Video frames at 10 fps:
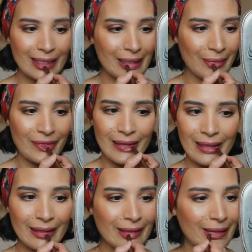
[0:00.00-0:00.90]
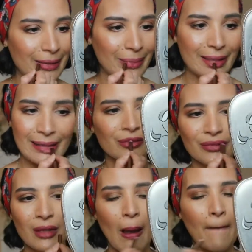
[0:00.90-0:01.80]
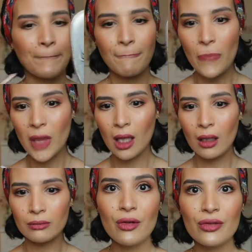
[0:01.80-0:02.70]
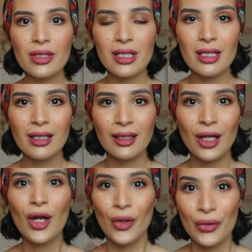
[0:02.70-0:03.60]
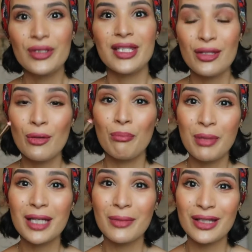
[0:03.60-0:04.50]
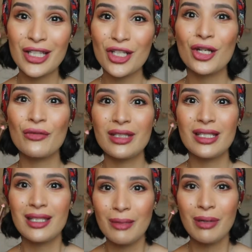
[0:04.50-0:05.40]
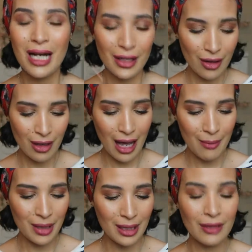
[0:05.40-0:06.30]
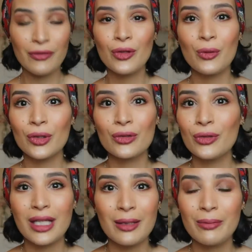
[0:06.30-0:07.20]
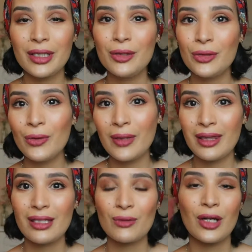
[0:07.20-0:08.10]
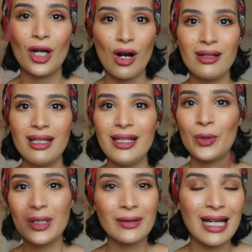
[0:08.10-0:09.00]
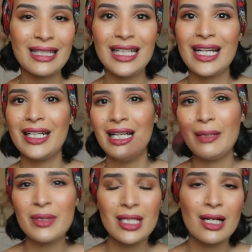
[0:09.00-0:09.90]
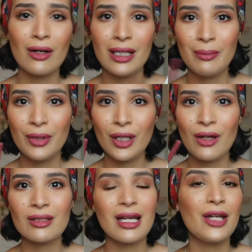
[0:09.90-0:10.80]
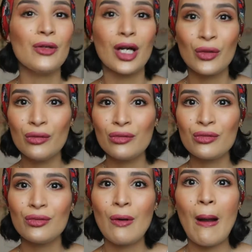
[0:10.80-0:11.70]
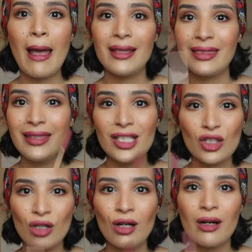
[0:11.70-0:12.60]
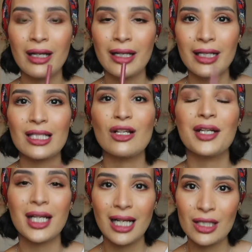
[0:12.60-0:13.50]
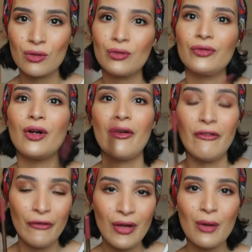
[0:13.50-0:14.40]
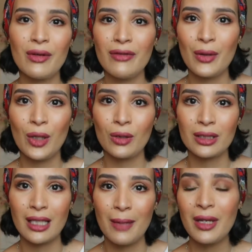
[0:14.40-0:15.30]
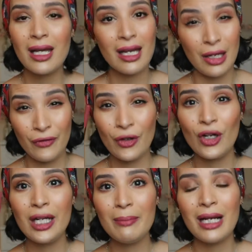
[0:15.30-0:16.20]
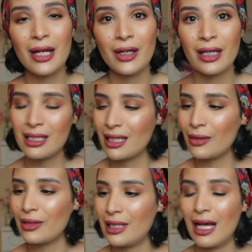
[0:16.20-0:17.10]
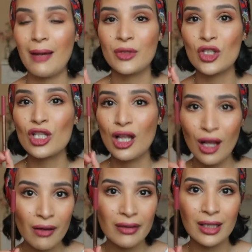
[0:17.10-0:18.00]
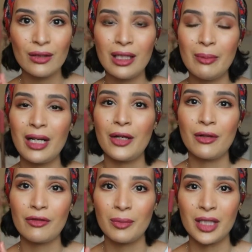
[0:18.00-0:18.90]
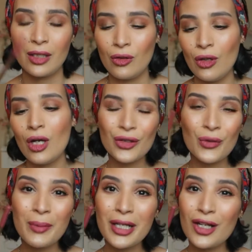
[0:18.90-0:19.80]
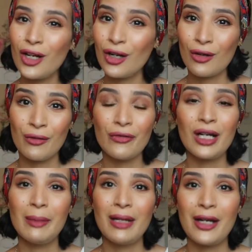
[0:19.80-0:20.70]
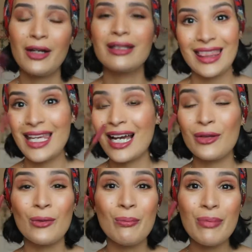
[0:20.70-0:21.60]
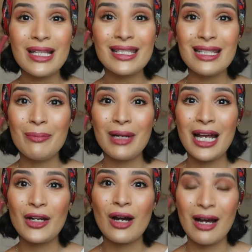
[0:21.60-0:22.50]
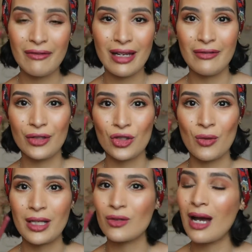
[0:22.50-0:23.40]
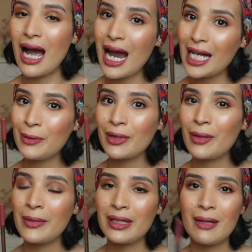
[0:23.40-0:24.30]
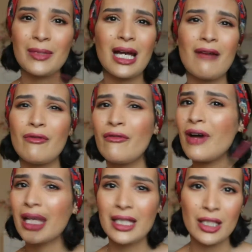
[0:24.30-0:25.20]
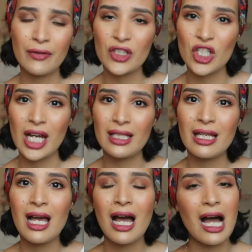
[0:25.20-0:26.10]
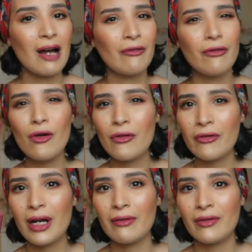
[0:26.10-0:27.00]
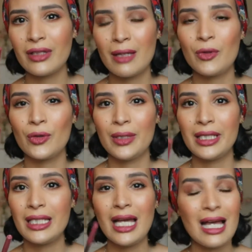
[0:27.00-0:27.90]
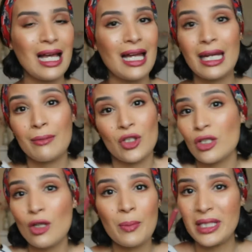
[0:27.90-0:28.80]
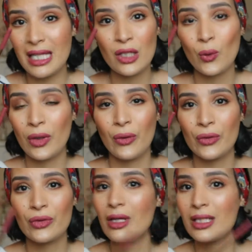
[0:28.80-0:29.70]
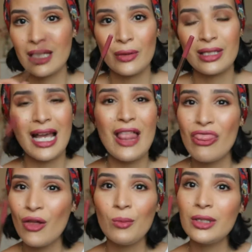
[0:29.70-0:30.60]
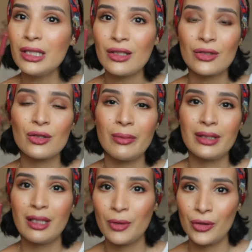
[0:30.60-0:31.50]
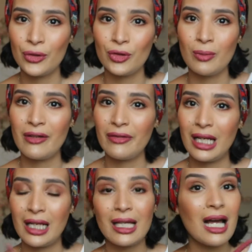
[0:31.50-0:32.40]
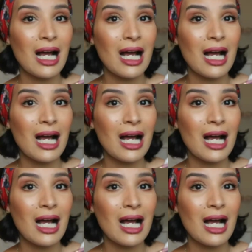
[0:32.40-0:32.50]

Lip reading: I'm feeling the lips, and you see the pigmentation of this lip liner. I mean, if you want, you can be good with this one only without adding any lipstick or lip gloss, and you are good to go. And this color here is gonna last you for a very long time. And for a lip liner, seriously, I'm just loving the lip liner from Kohl. The Creamy Color Comfort Lip Liner, they are the best lip liner I've ever tried, so I highly recommend them. They have a variety of shades. I have 4 or 5 of them already, and I'm just obsessed with those, seriously. And nobody talks about them on YouTube, I feel like.